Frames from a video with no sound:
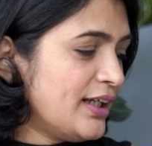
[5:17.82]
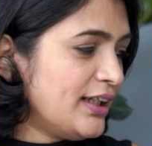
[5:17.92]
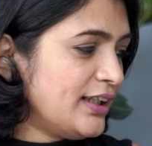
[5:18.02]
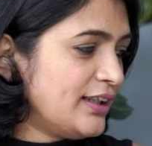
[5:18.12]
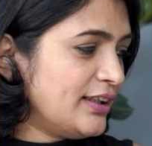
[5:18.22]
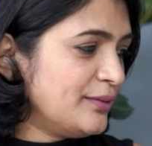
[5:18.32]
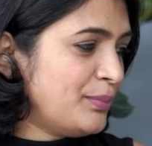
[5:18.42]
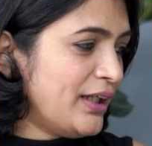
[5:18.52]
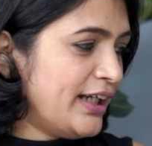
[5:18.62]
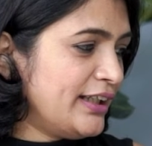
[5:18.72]
uh,
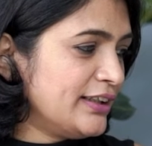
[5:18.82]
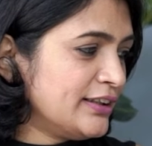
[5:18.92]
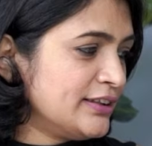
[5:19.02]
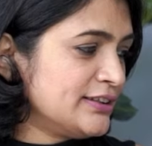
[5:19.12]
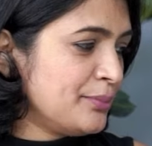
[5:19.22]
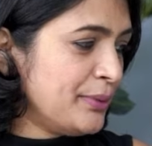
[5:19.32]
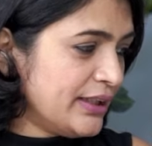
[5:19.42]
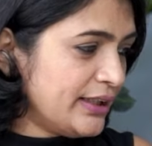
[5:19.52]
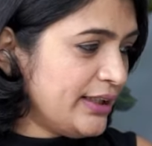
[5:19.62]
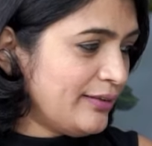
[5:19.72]
and uh,
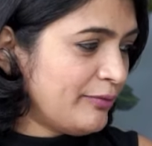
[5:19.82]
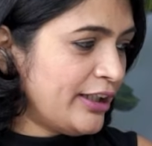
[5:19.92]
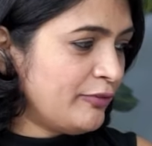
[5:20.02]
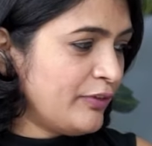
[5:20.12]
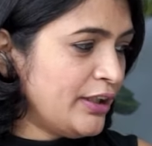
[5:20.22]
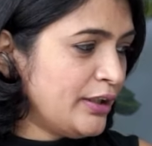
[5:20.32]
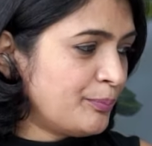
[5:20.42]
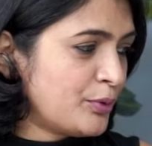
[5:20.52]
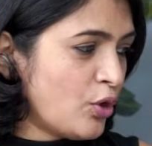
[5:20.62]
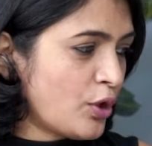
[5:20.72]
similarly, when we
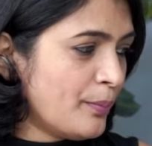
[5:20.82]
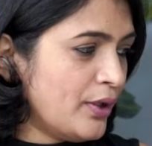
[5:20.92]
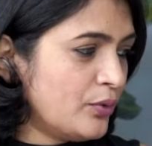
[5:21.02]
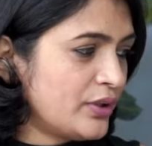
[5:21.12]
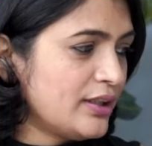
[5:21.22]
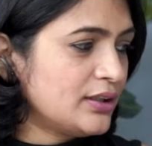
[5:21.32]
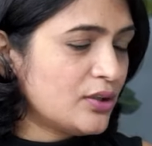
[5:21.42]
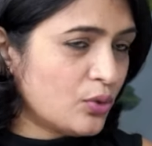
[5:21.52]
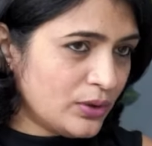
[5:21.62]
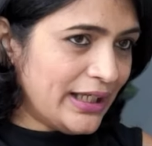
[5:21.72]
talk about the
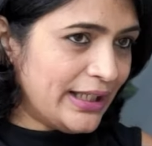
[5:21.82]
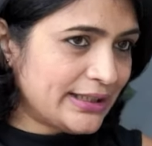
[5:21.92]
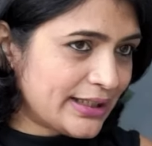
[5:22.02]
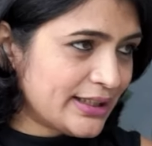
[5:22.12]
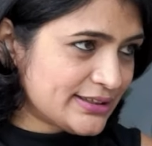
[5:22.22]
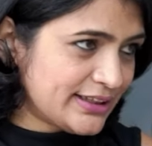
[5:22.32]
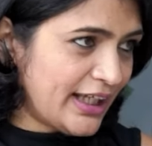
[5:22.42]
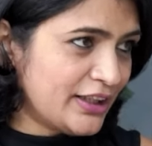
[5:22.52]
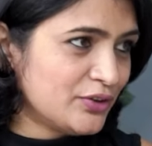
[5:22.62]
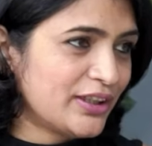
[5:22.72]
whole healthcare
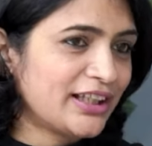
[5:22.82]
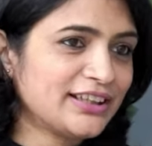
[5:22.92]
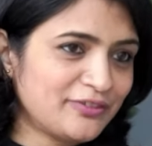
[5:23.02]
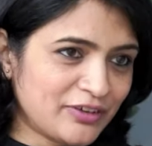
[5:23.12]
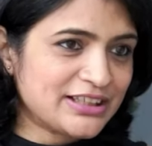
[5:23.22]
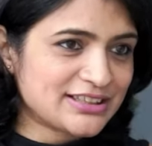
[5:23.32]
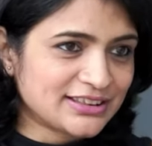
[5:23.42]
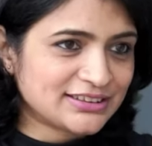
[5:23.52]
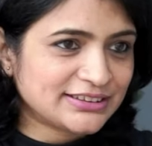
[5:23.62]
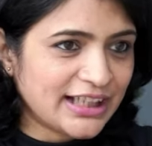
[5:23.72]
scenario, and I think we
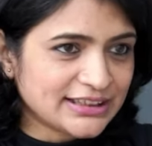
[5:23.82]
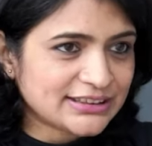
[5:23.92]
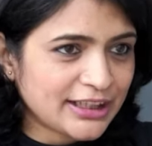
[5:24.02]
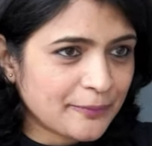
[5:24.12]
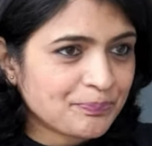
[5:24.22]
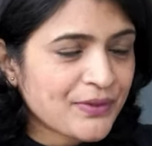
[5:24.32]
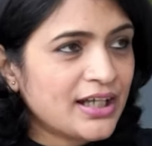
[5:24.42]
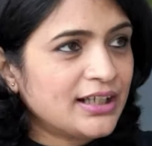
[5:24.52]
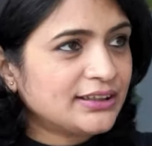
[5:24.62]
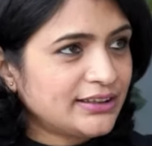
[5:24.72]
discussed last time,
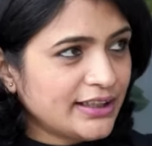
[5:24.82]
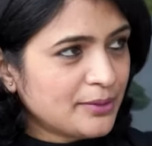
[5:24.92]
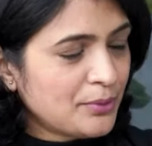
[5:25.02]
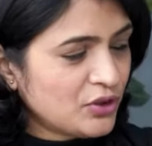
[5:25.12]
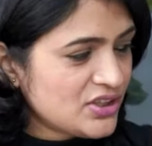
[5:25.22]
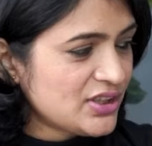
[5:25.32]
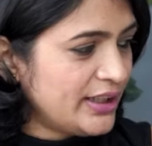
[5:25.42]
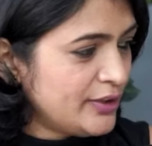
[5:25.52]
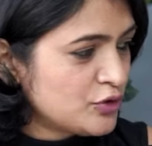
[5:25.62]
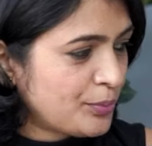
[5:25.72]
that think about a
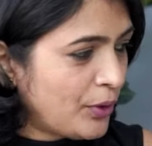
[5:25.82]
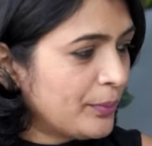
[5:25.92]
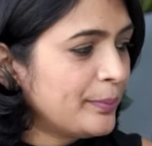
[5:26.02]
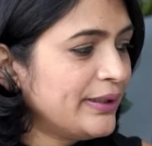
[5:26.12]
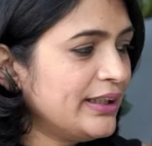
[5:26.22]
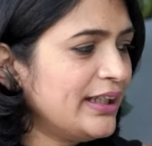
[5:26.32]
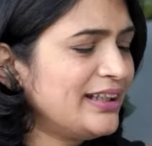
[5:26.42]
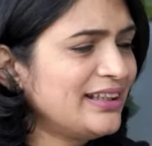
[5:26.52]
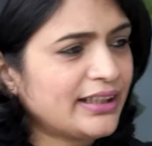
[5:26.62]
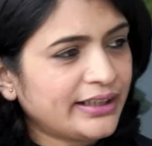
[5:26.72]
child who's probably
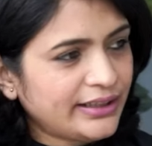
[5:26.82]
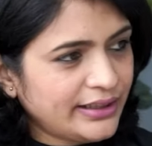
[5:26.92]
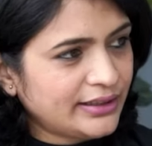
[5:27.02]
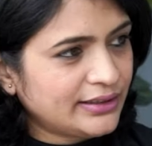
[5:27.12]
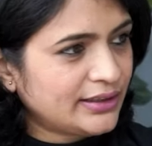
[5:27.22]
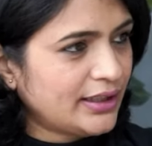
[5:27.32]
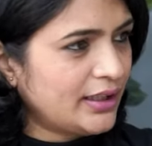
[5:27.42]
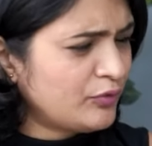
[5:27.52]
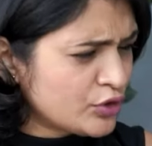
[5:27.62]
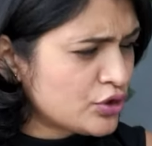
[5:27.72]
18, 19,
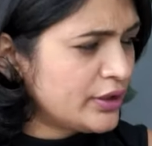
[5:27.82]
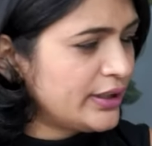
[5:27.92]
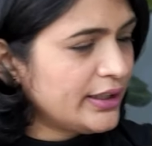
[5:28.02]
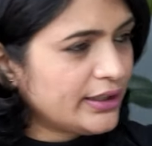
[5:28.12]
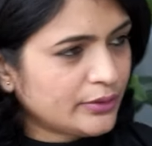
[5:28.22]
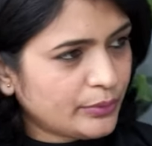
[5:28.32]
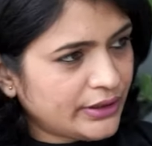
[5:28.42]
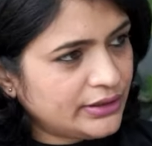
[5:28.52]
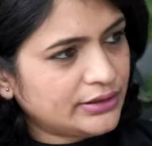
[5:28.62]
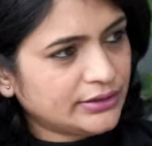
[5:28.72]
unfortunately
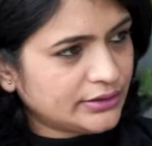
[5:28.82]
underwent uh,